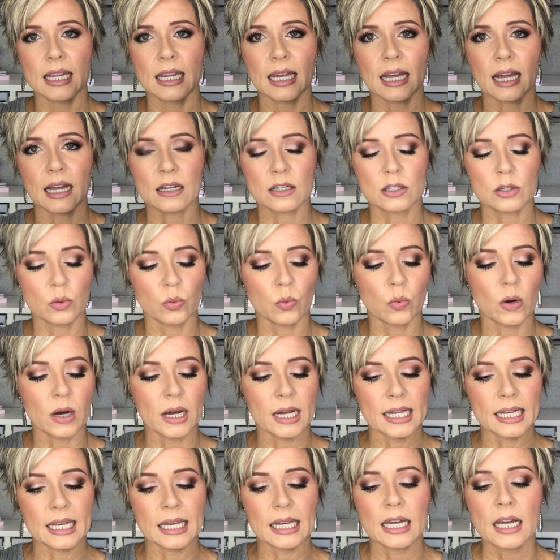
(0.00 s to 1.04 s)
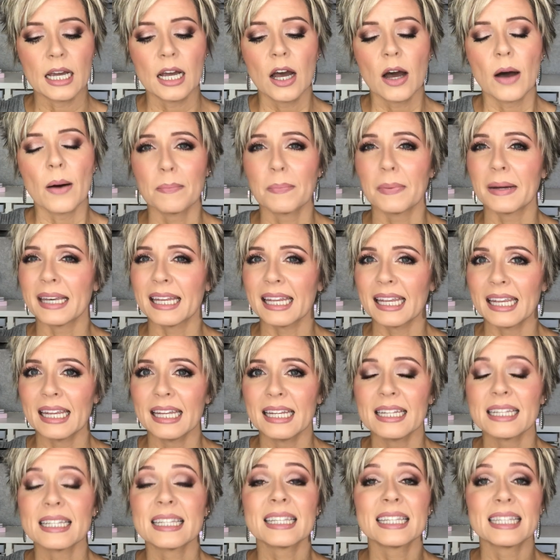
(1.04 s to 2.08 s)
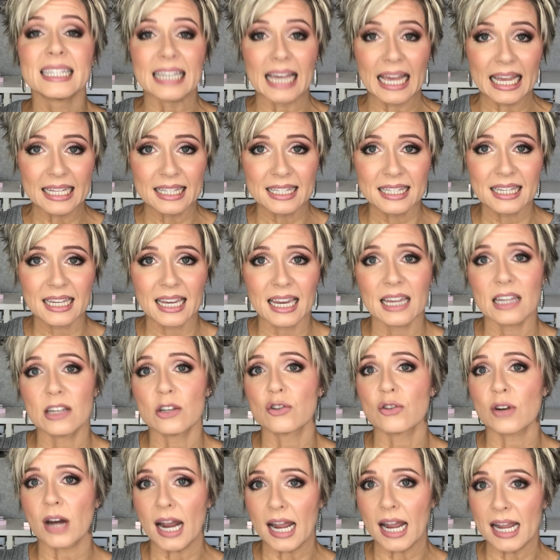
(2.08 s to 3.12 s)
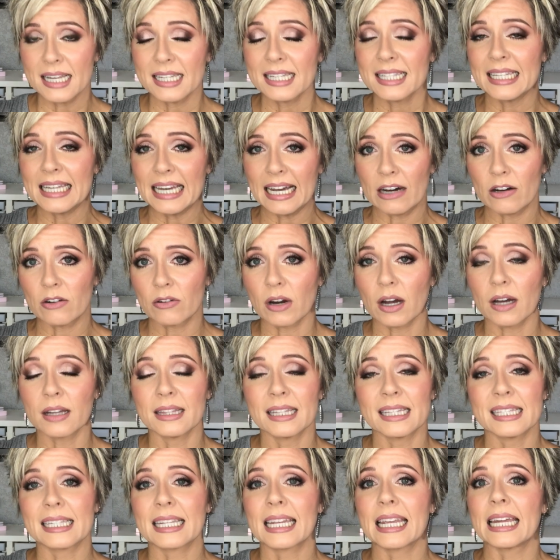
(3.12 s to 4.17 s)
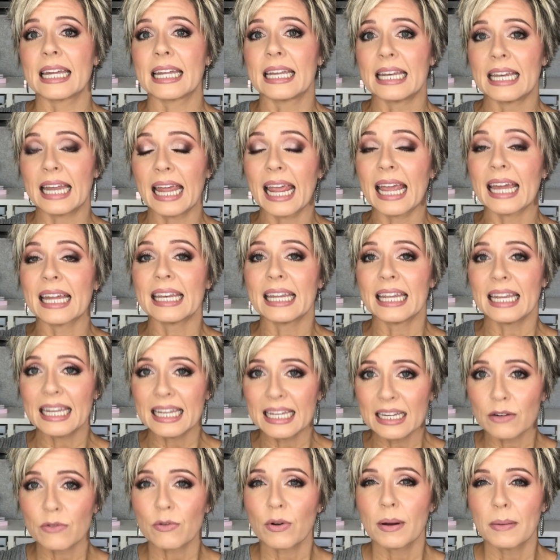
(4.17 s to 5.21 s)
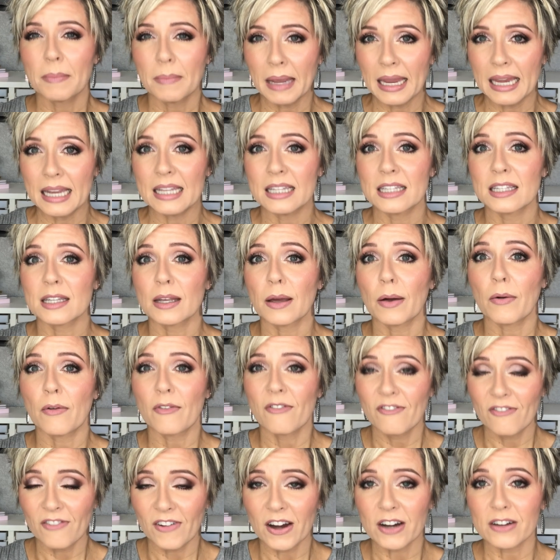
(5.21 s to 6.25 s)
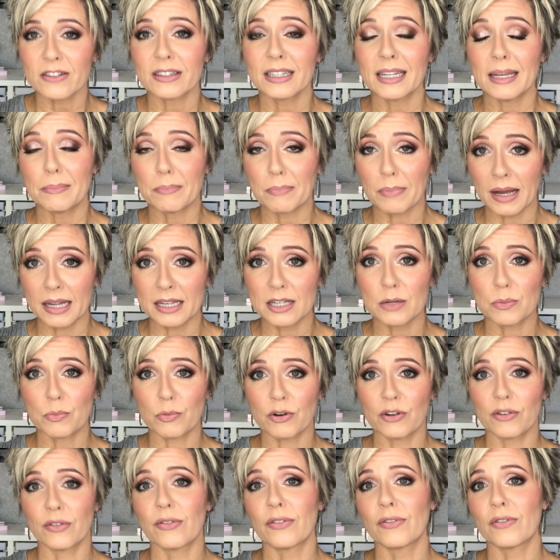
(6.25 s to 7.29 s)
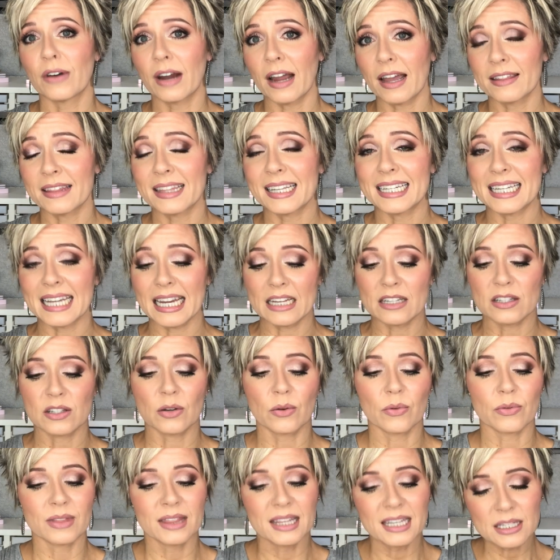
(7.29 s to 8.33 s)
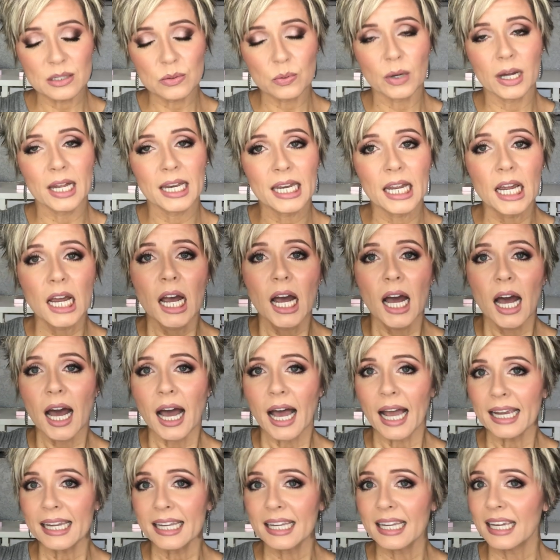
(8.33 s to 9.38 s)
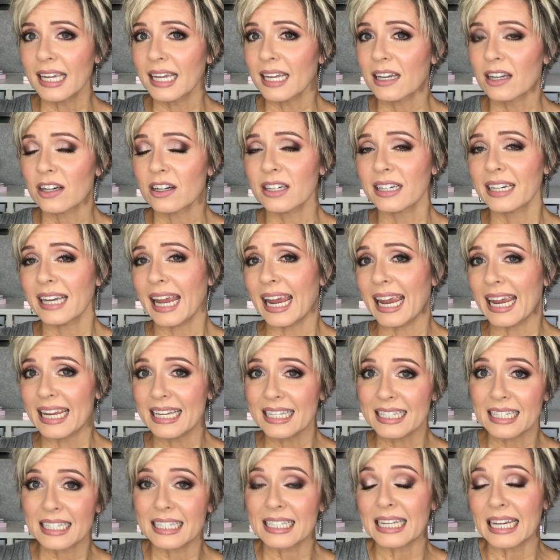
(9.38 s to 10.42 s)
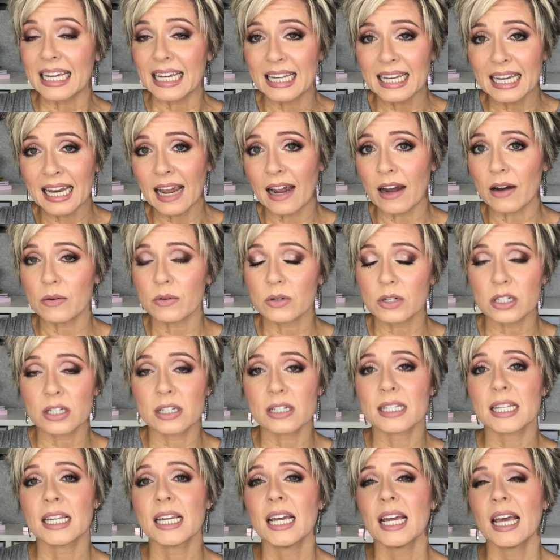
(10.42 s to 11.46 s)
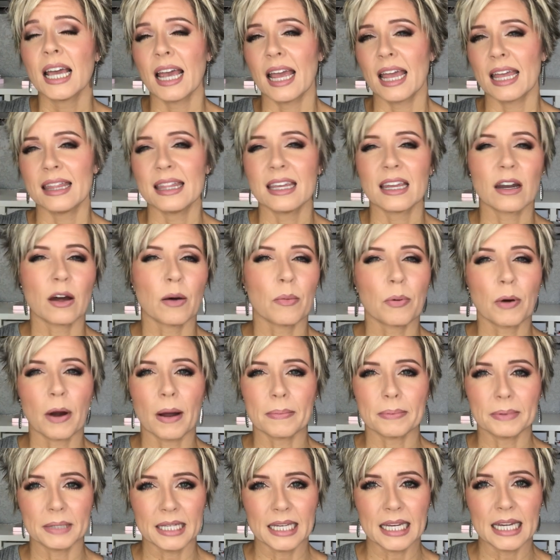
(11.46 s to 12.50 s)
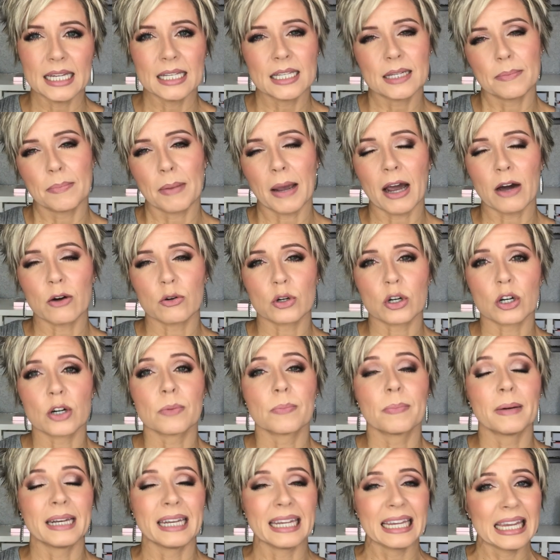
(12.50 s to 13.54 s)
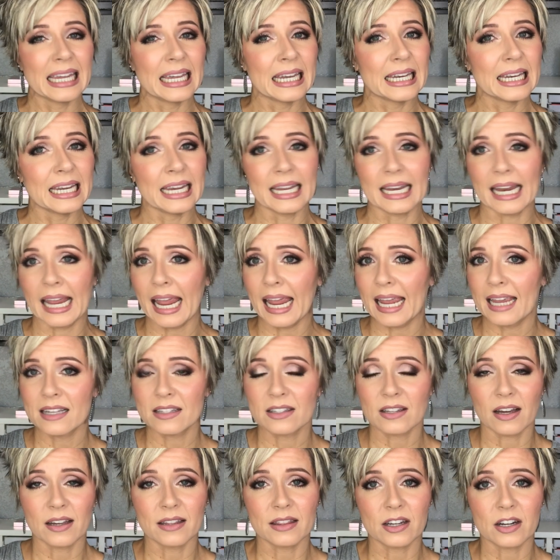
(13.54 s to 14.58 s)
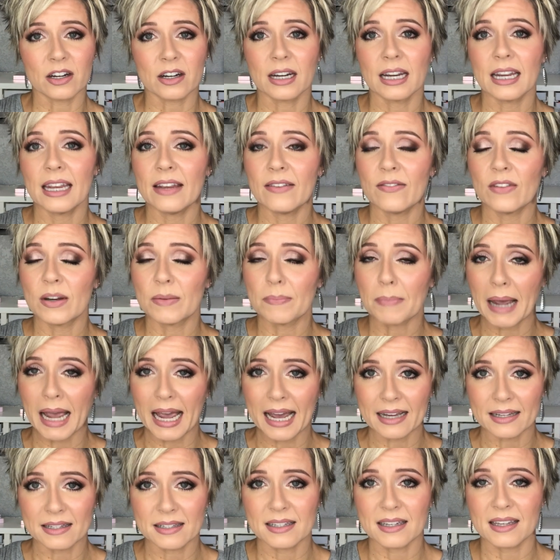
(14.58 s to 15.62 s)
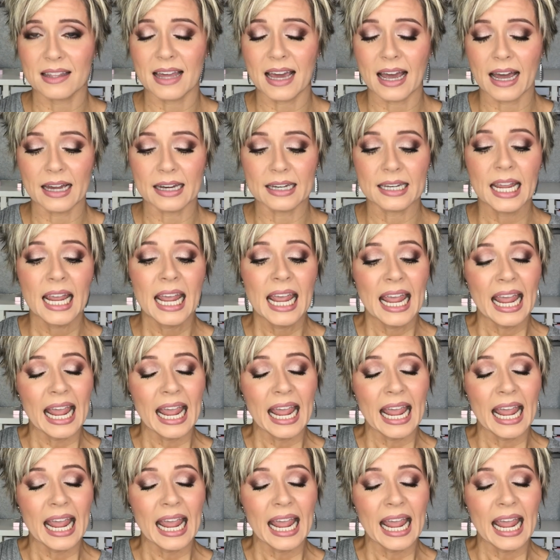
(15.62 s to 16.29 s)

EX1, but it sets and dries down on the skin and it remains fairly budge proof throughout the day. So this one, I can get a good eight to 10 hours and then I'll probably need to powder, but again, it hangs on there even past that.